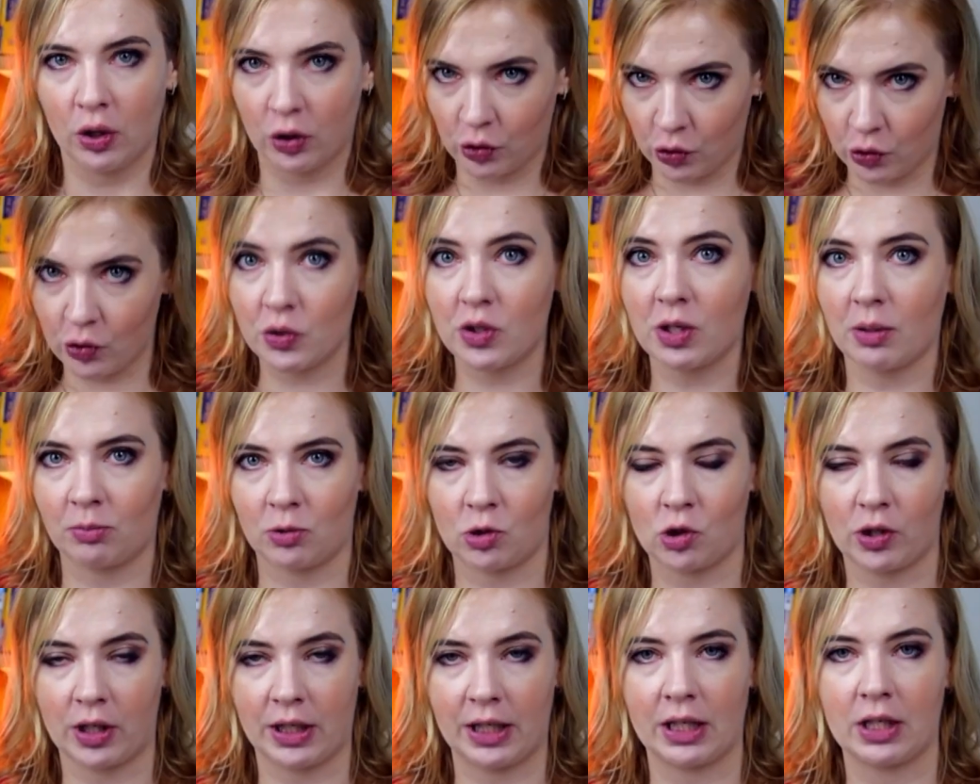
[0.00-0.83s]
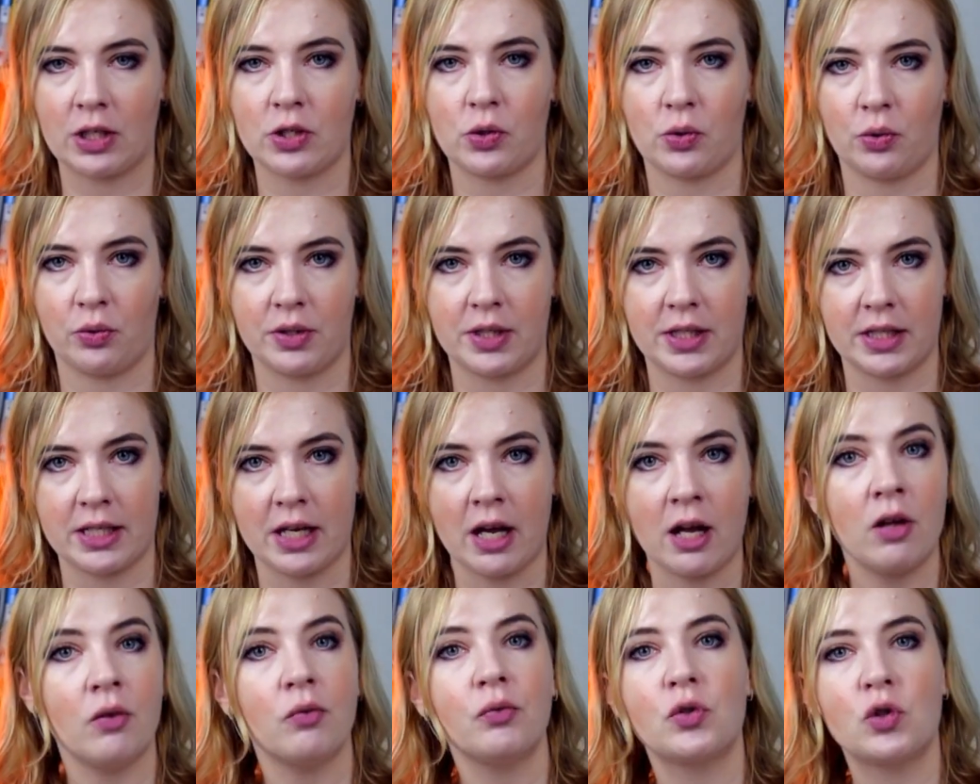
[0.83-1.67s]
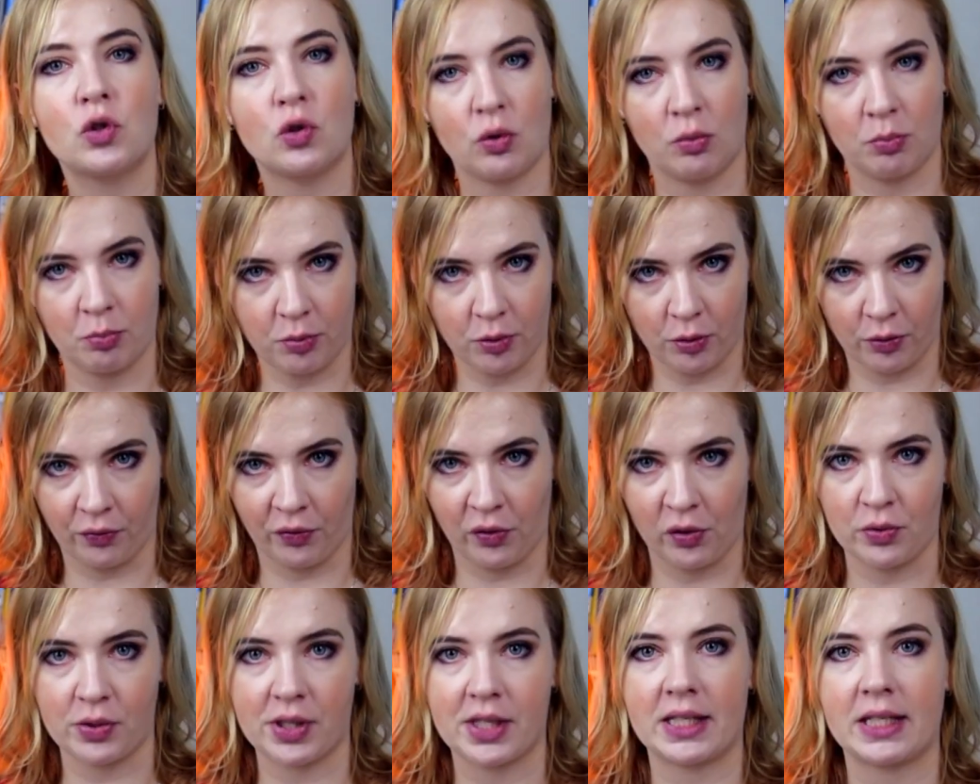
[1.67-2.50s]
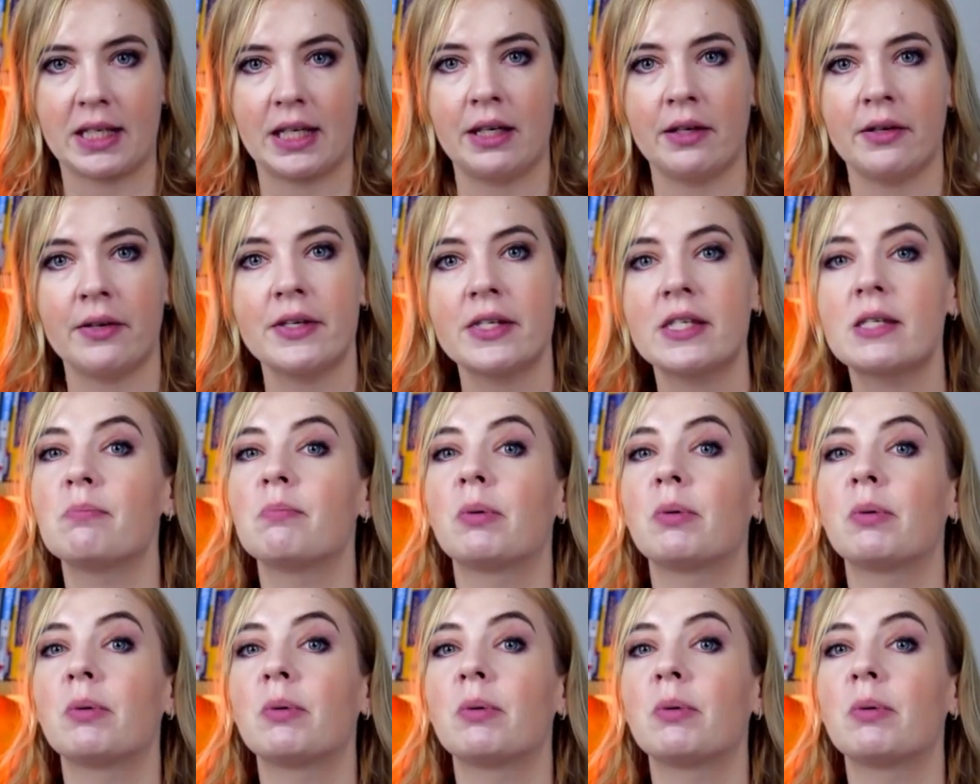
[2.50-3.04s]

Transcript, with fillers: do some trainings yourself to improve your skills,